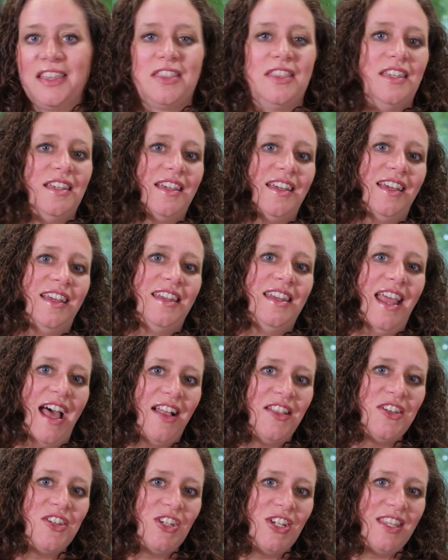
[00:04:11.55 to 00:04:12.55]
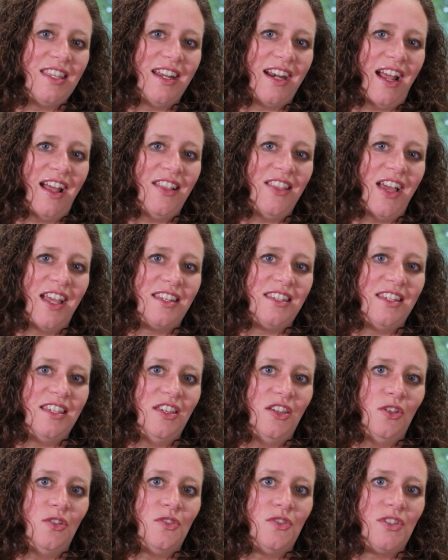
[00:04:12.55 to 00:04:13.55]
The analogy that I like to
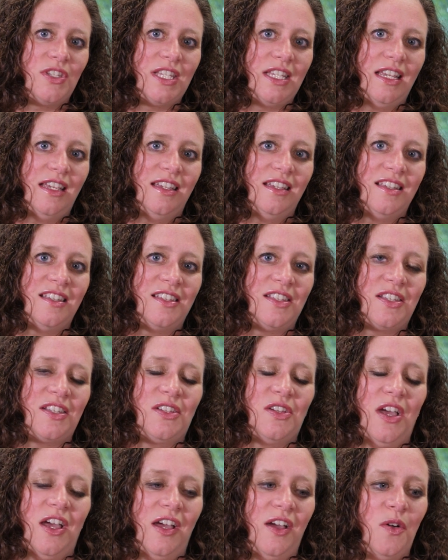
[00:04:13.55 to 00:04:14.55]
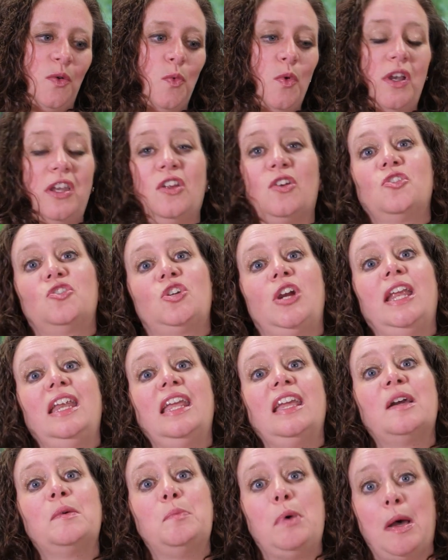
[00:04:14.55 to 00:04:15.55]
use is when you're
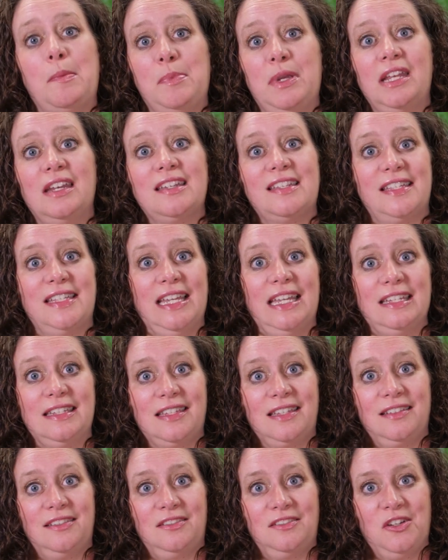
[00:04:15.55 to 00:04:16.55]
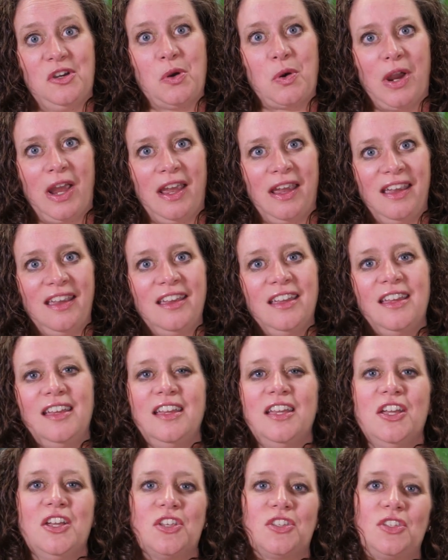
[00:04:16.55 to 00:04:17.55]
training a puppy to sit, okay?
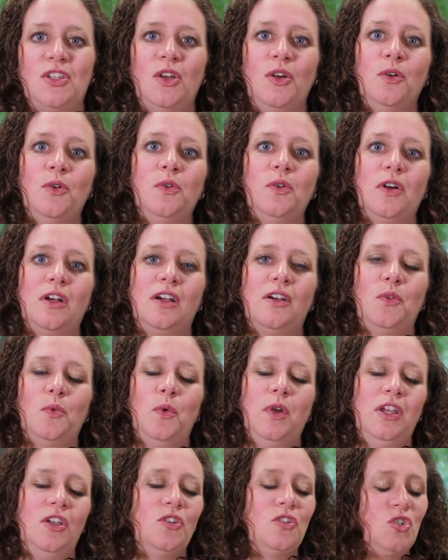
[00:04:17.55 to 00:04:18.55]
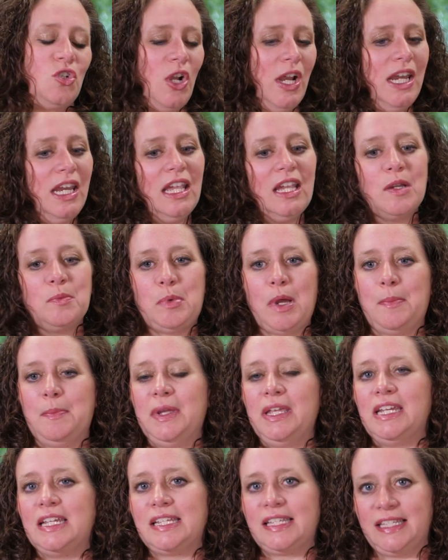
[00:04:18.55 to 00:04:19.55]
So when you're training a
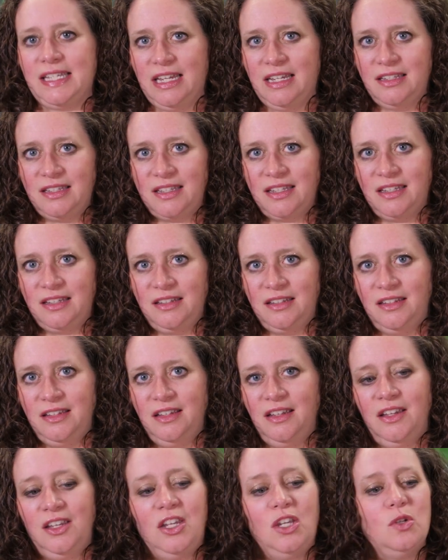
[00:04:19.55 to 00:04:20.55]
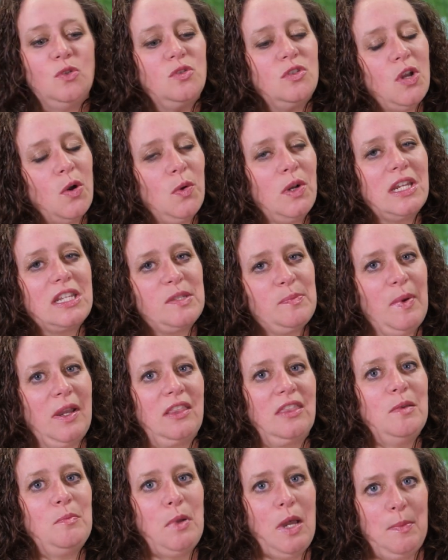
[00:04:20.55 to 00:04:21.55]
puppy to sit, you don't
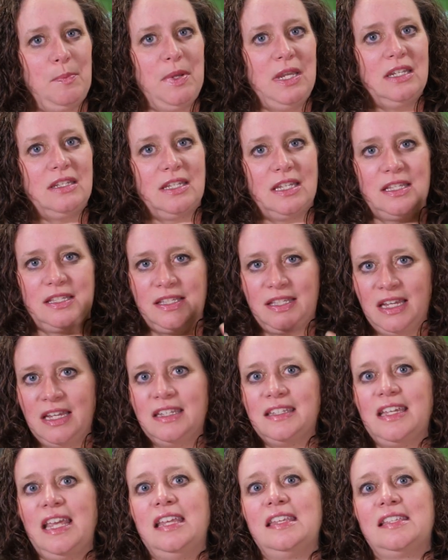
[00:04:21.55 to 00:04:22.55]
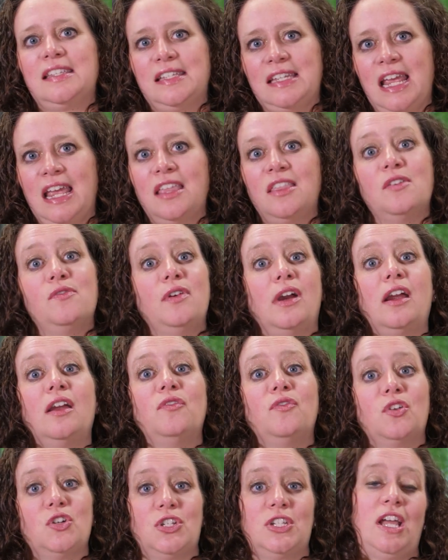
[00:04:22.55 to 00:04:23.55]
expect the puppy to sit and stay the very
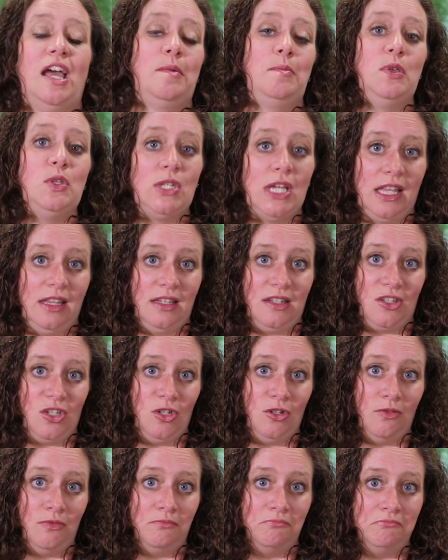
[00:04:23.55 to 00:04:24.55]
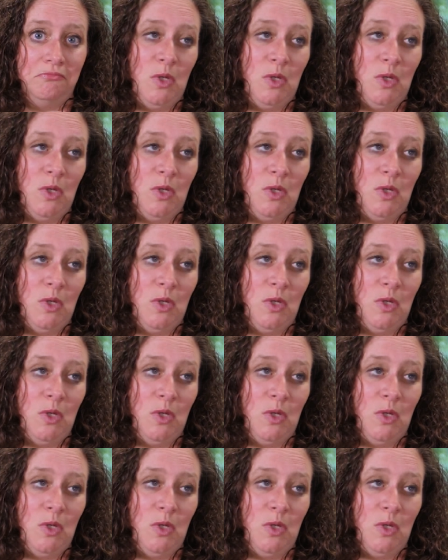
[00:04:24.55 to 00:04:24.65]
first time you tell it to.